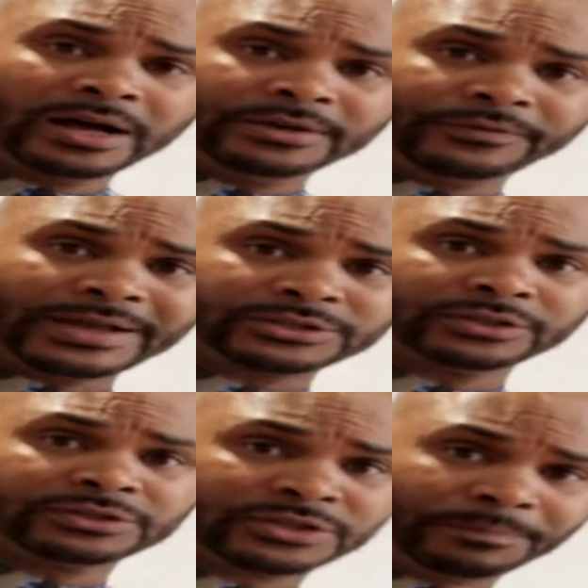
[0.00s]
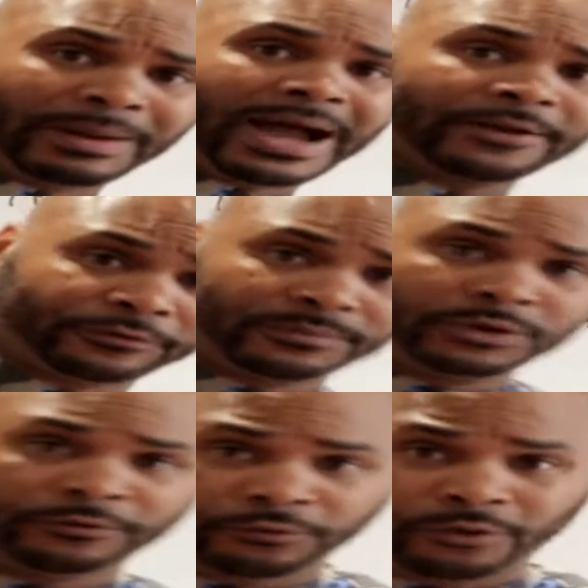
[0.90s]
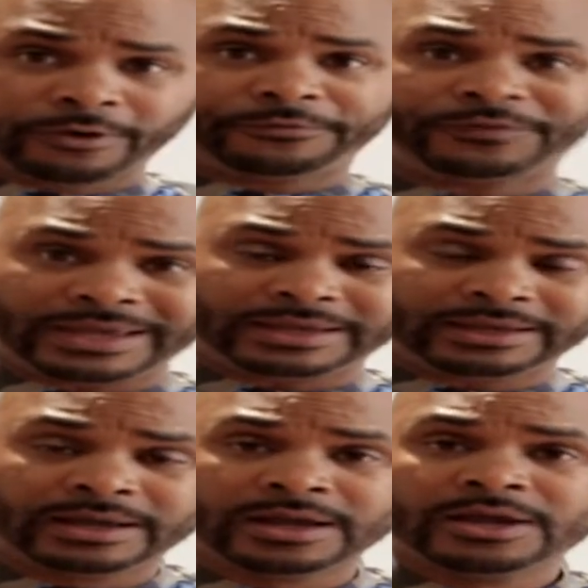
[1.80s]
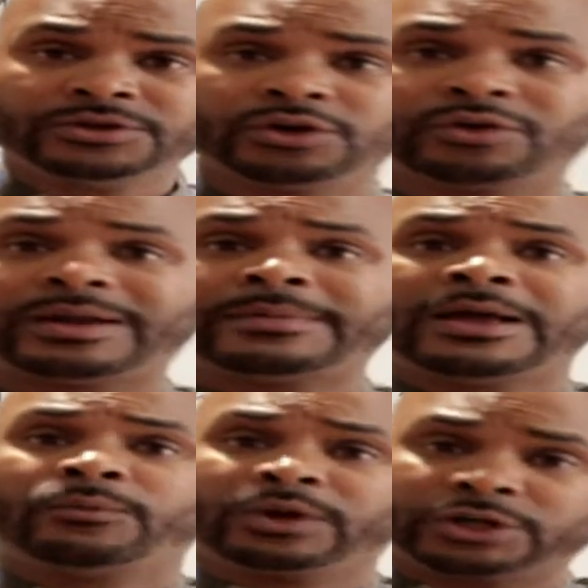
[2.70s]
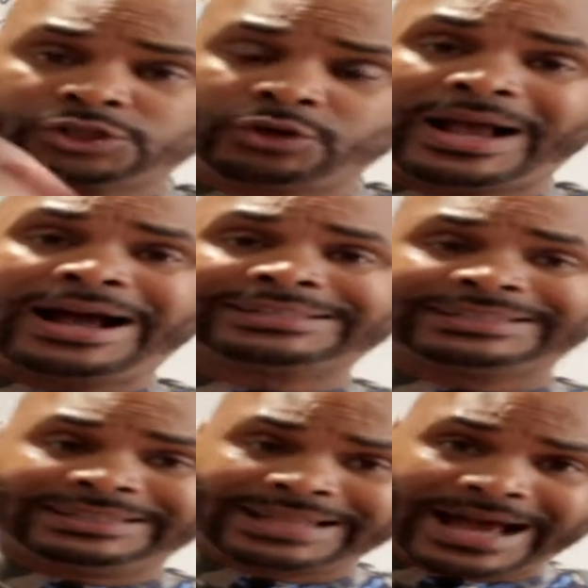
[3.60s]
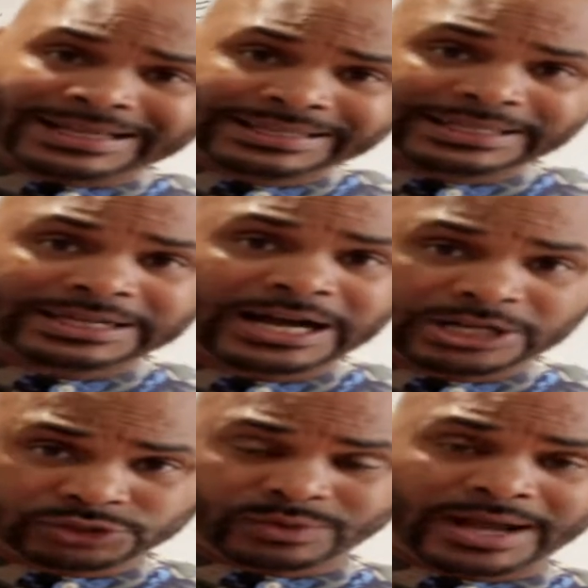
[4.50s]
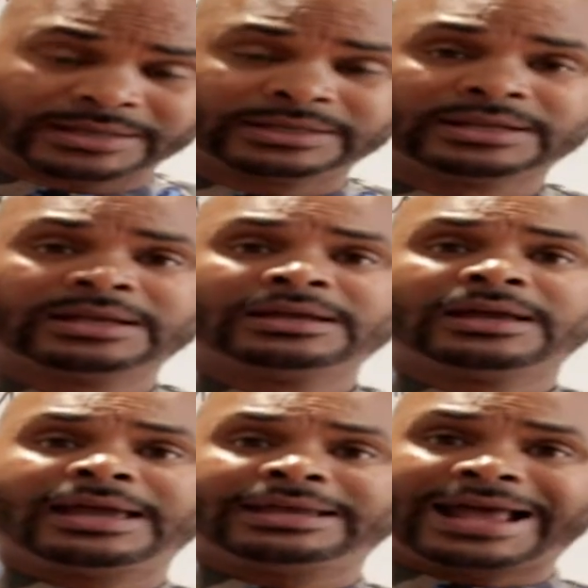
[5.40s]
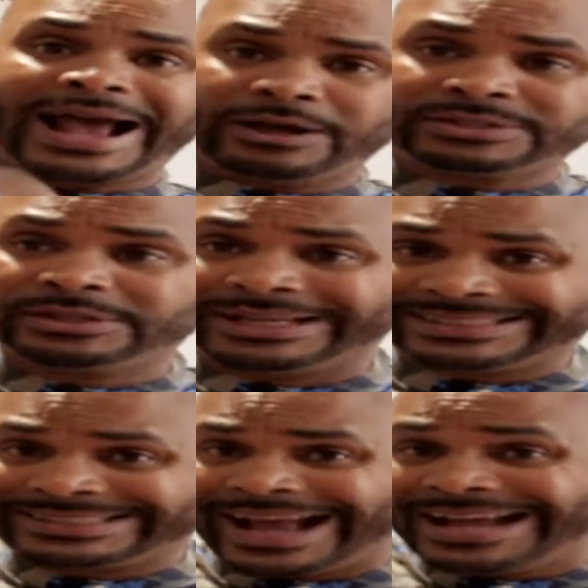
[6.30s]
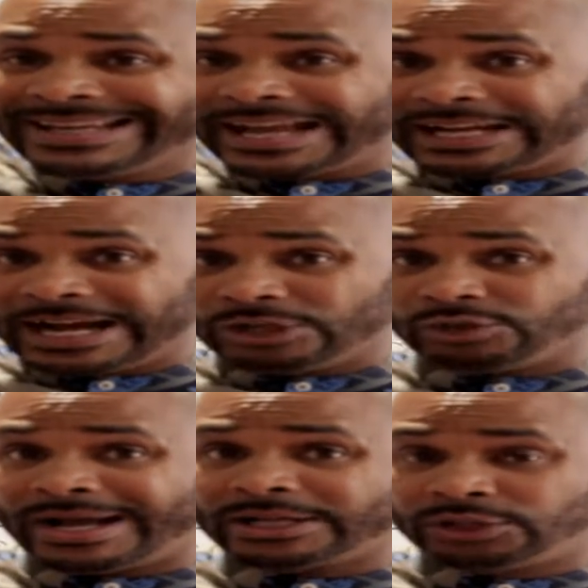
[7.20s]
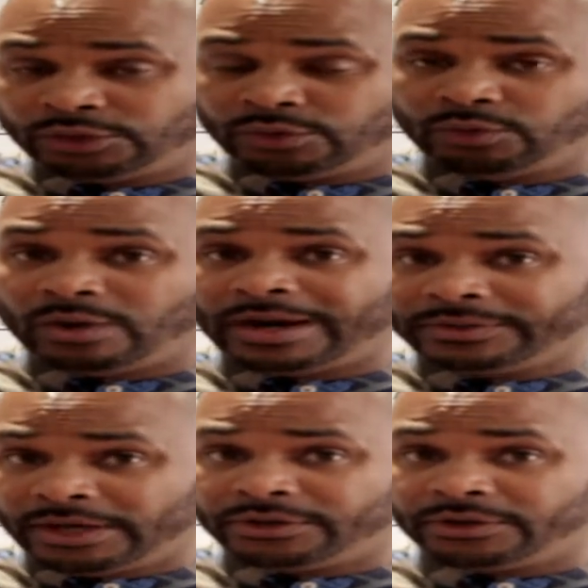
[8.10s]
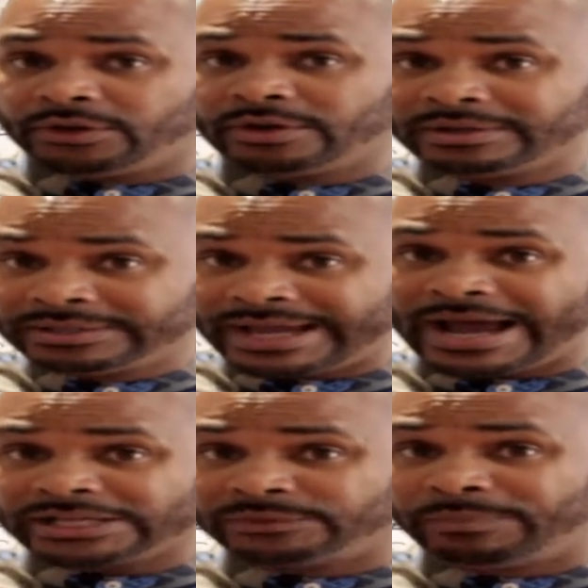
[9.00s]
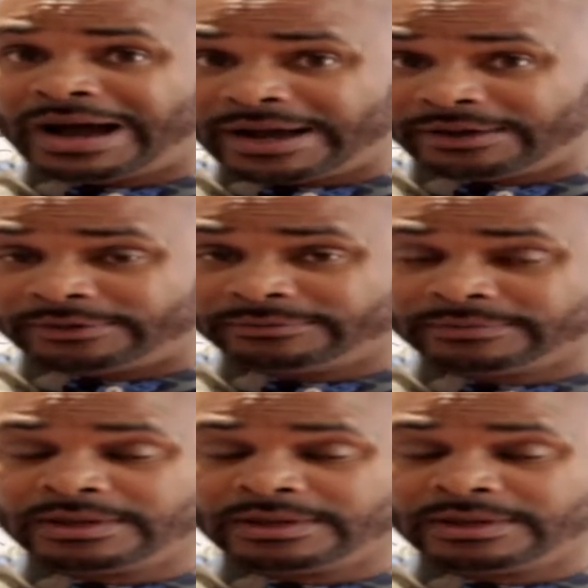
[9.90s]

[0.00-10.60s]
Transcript: investor to buy it from you for a fee, we're going to show you how to lock in the contract and how to assign that contract to another cash buyer.